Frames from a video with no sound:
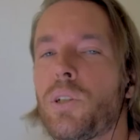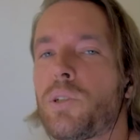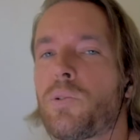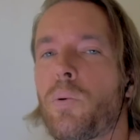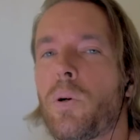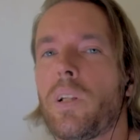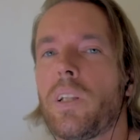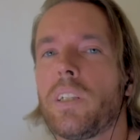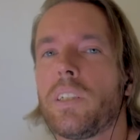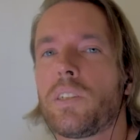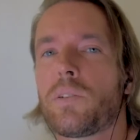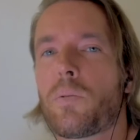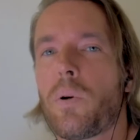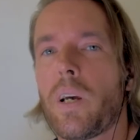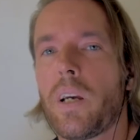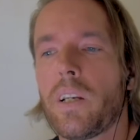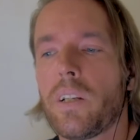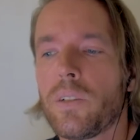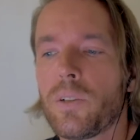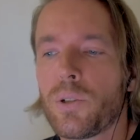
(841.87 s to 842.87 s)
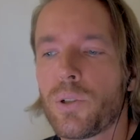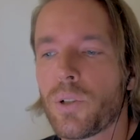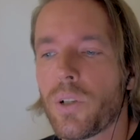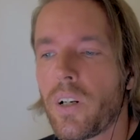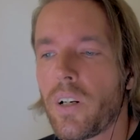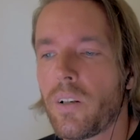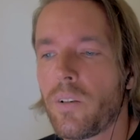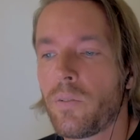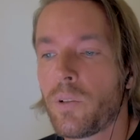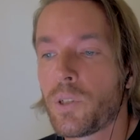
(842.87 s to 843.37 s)
just really strange,
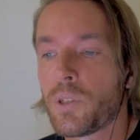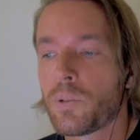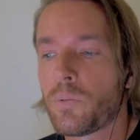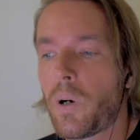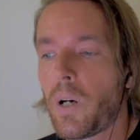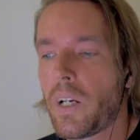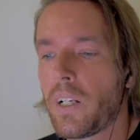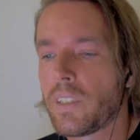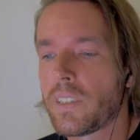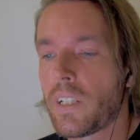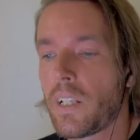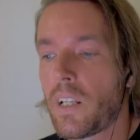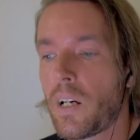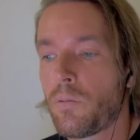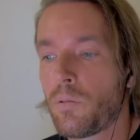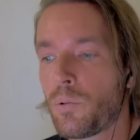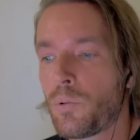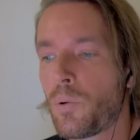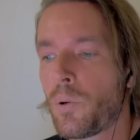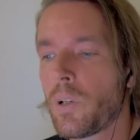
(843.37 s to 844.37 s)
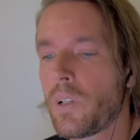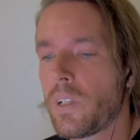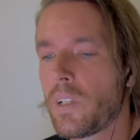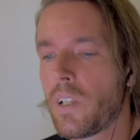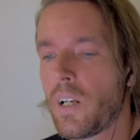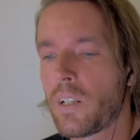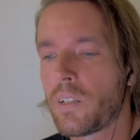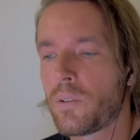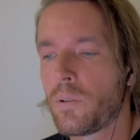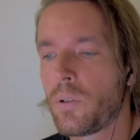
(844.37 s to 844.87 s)
which is why I said I would really
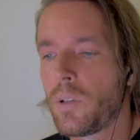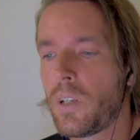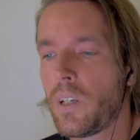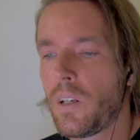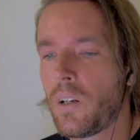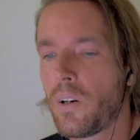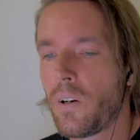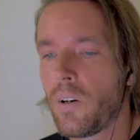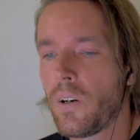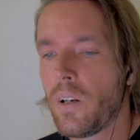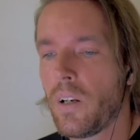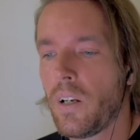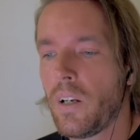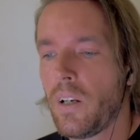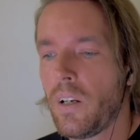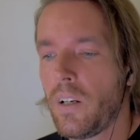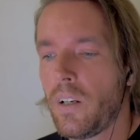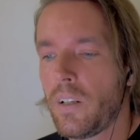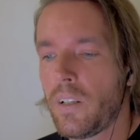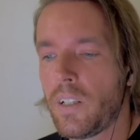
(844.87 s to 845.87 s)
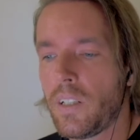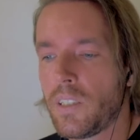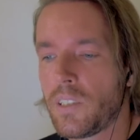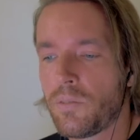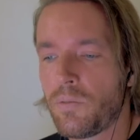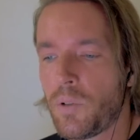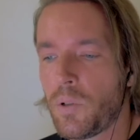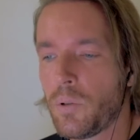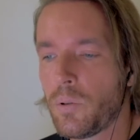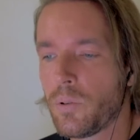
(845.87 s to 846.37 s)
like to hear his
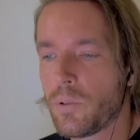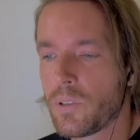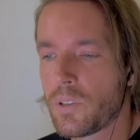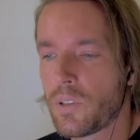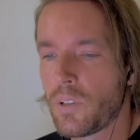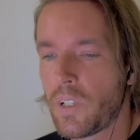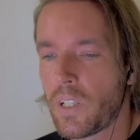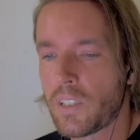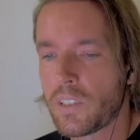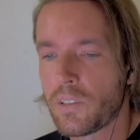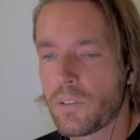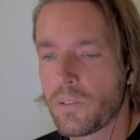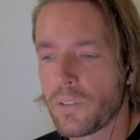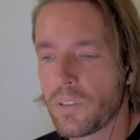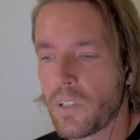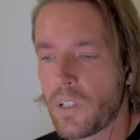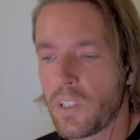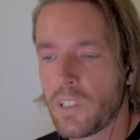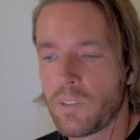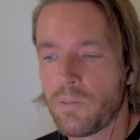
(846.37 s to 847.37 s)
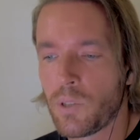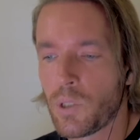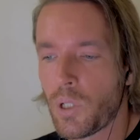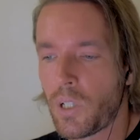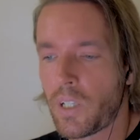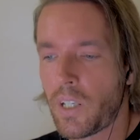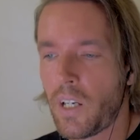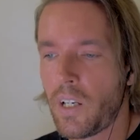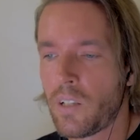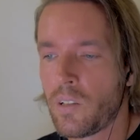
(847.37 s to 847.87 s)
views on exercise, which
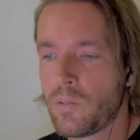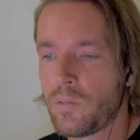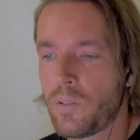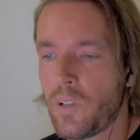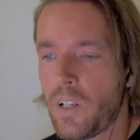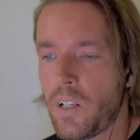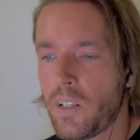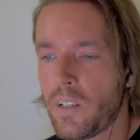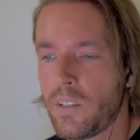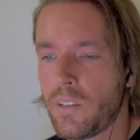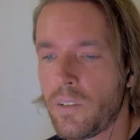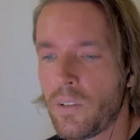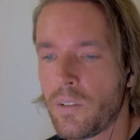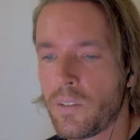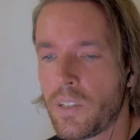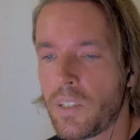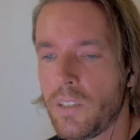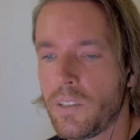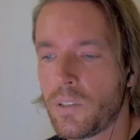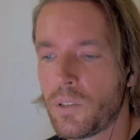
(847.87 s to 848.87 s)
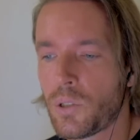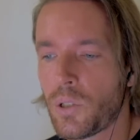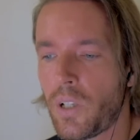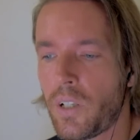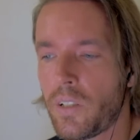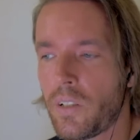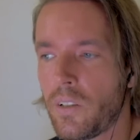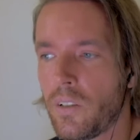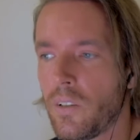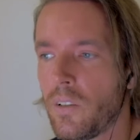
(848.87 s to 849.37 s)
I can't find on his
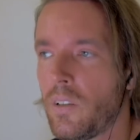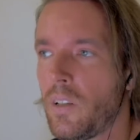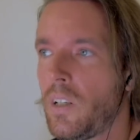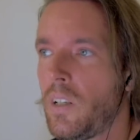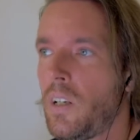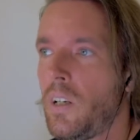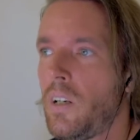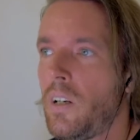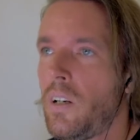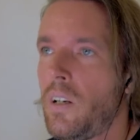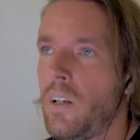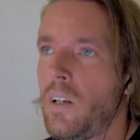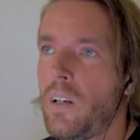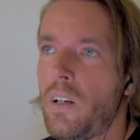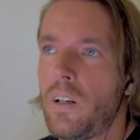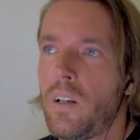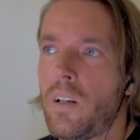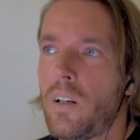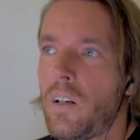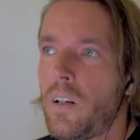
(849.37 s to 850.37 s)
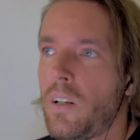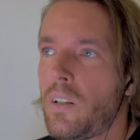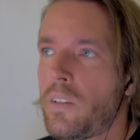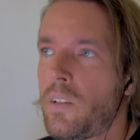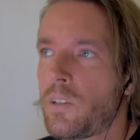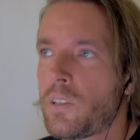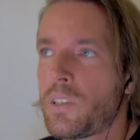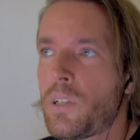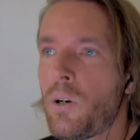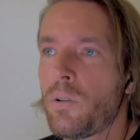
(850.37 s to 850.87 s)
channel.
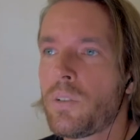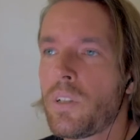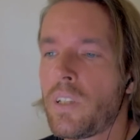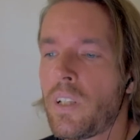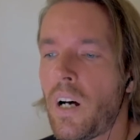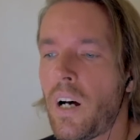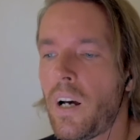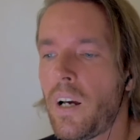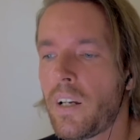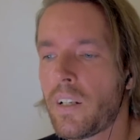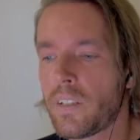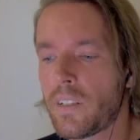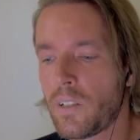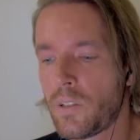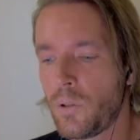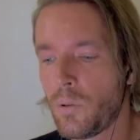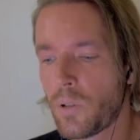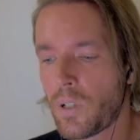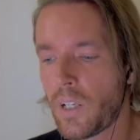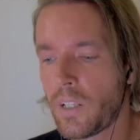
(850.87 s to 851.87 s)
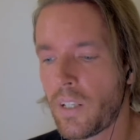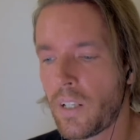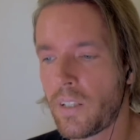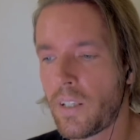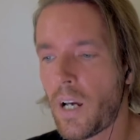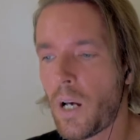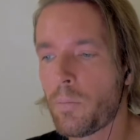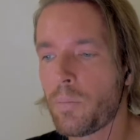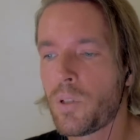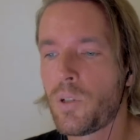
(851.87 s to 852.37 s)
There's no denying that you can
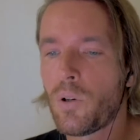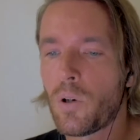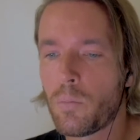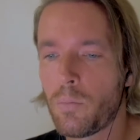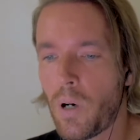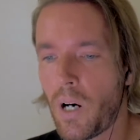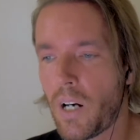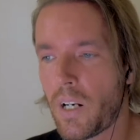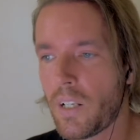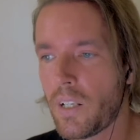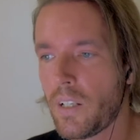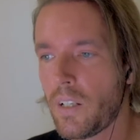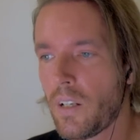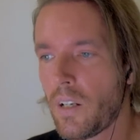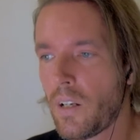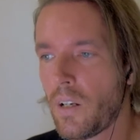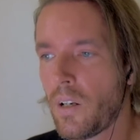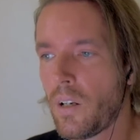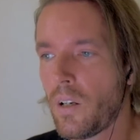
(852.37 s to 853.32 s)
adapt your body